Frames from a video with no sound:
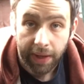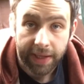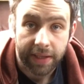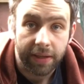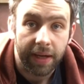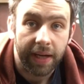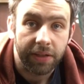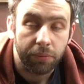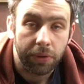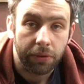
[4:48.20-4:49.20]
anchor,
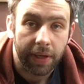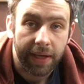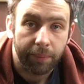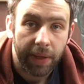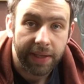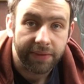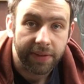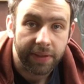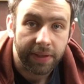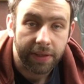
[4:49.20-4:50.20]
and we'll get
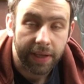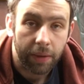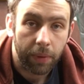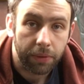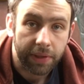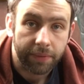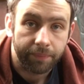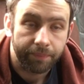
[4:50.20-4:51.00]
welding.